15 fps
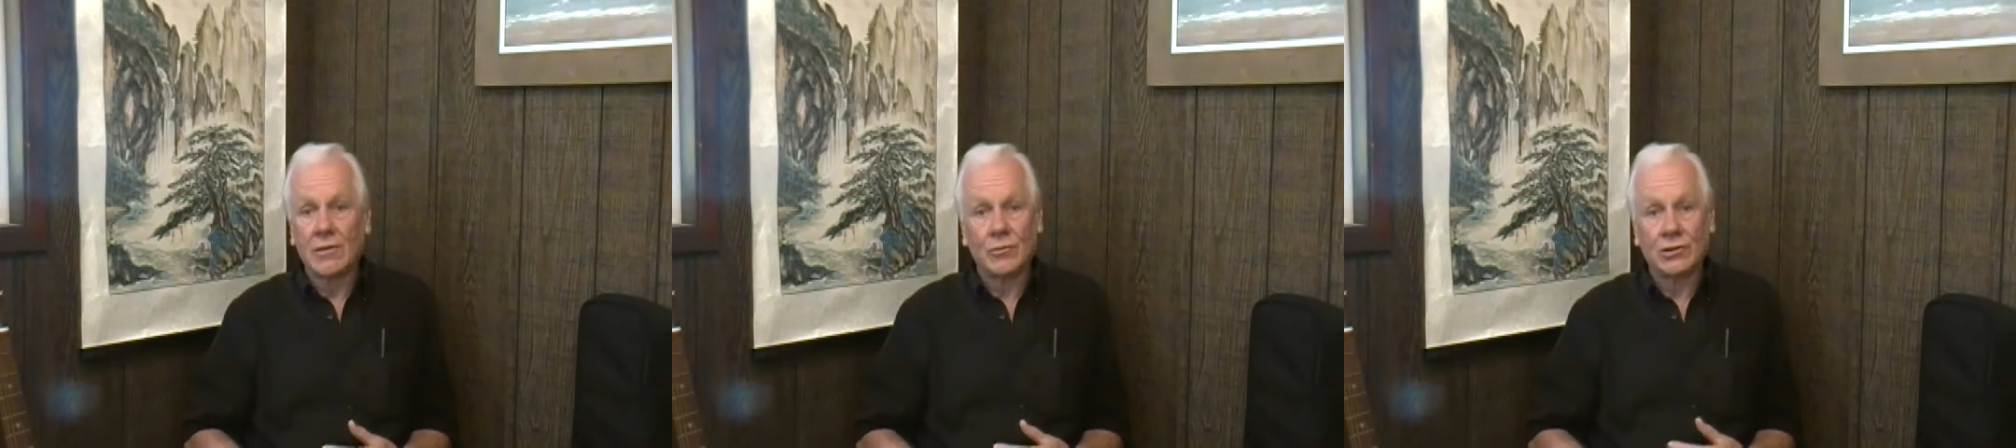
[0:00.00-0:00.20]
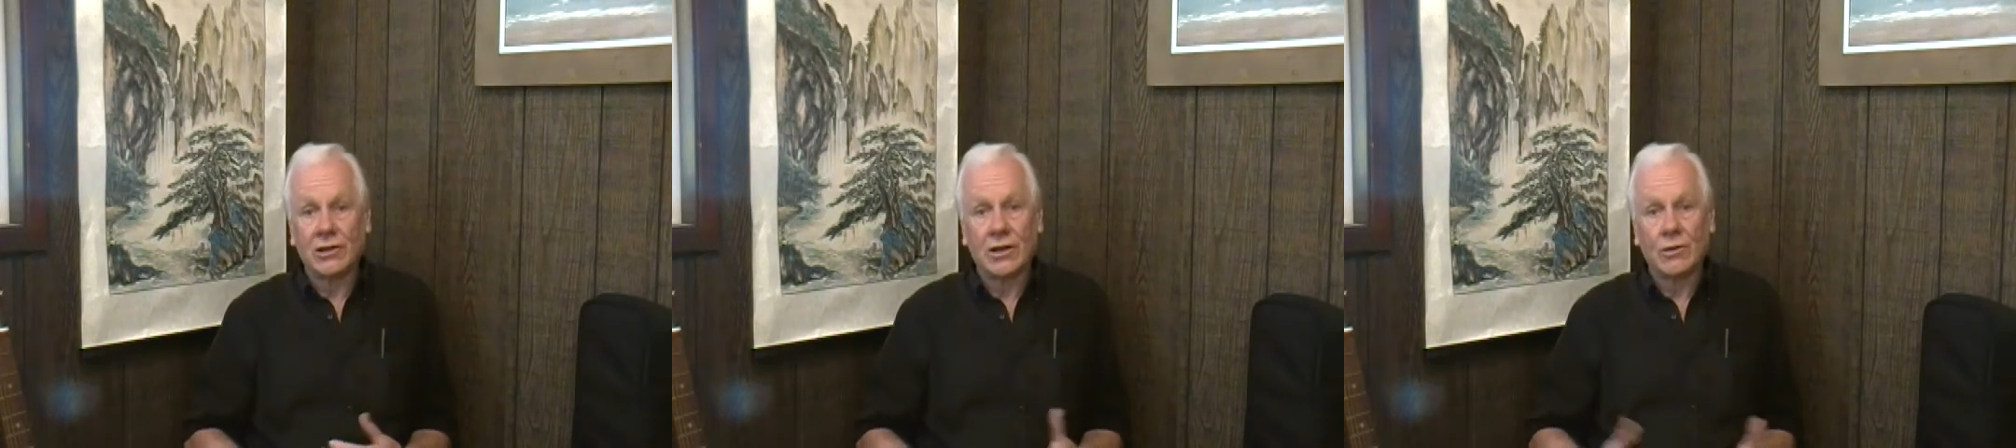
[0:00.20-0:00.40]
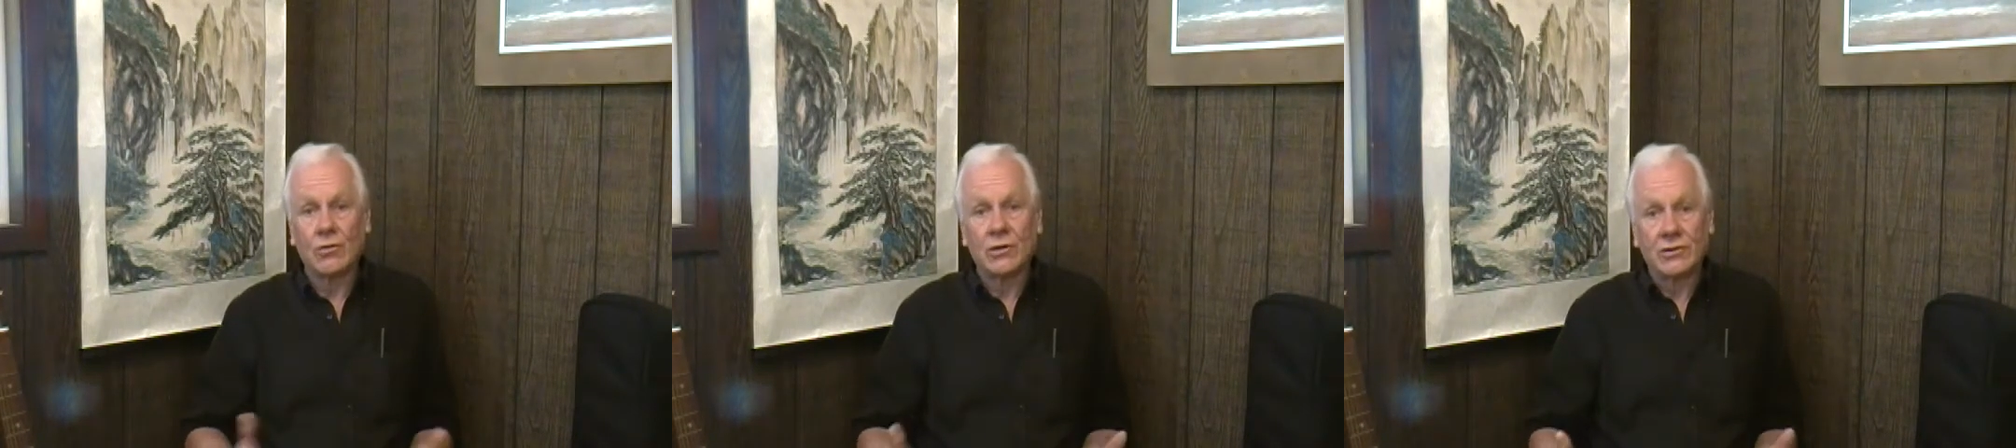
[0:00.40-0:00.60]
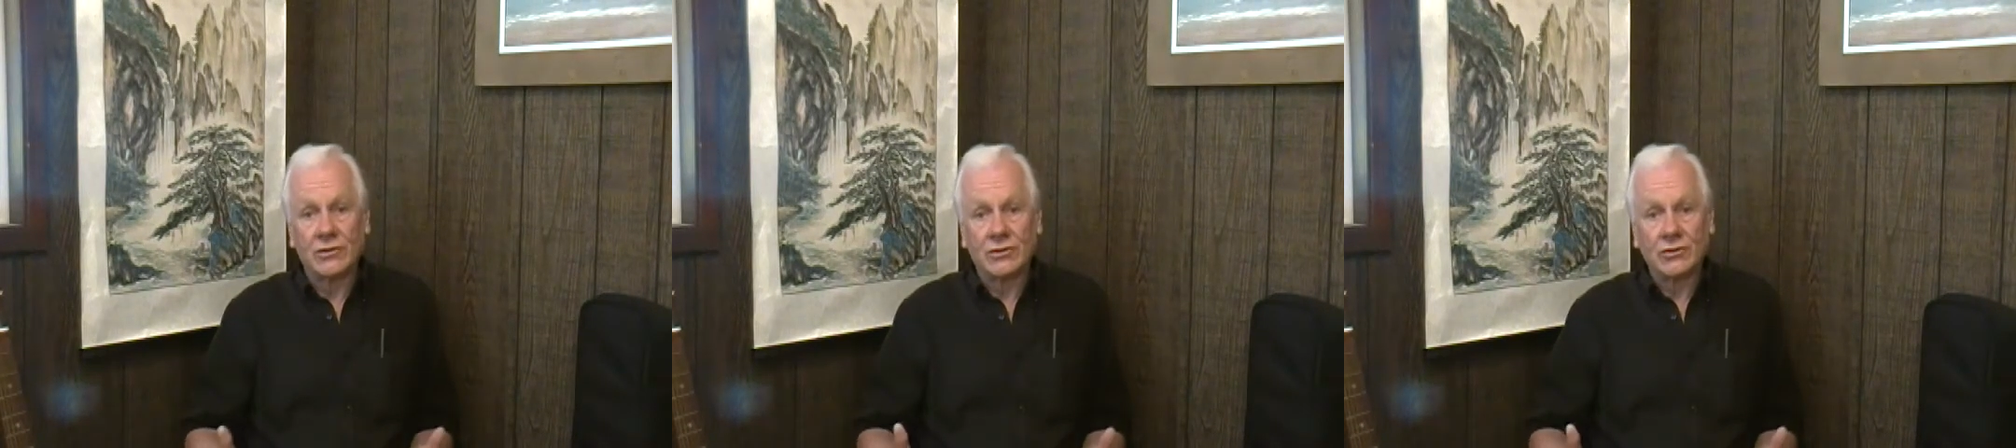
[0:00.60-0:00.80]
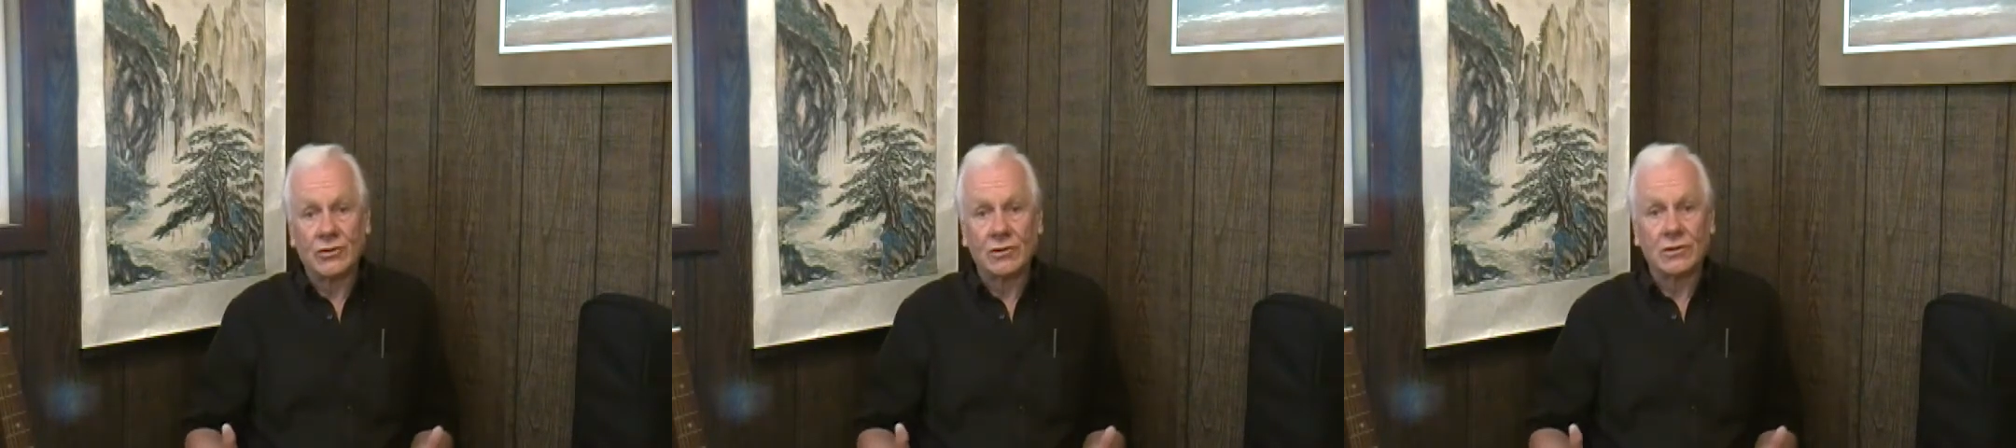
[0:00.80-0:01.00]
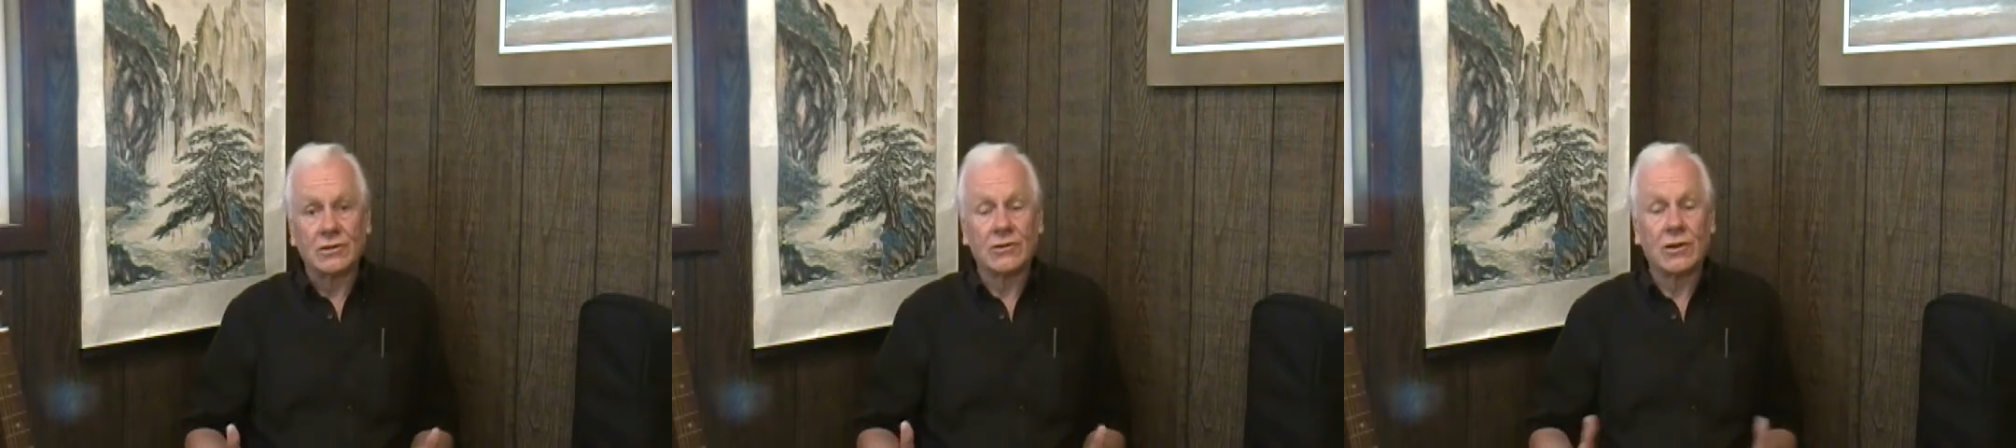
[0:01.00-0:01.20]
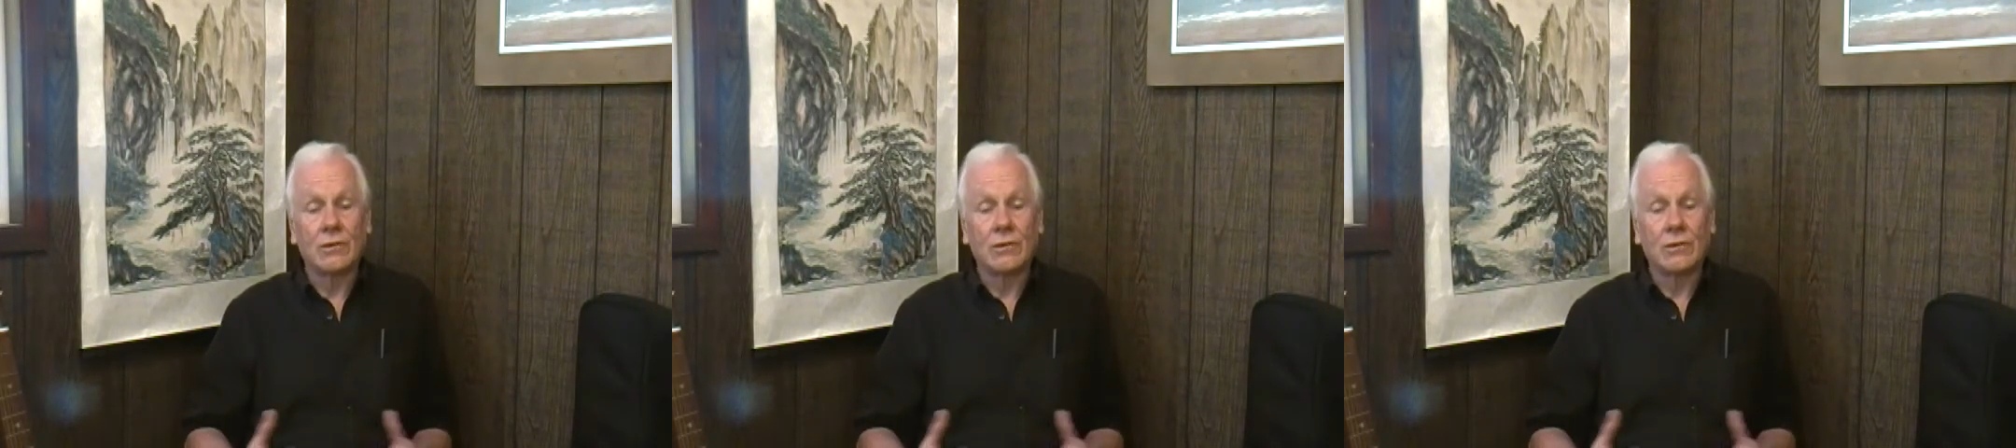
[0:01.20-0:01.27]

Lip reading: but they were in the toilet.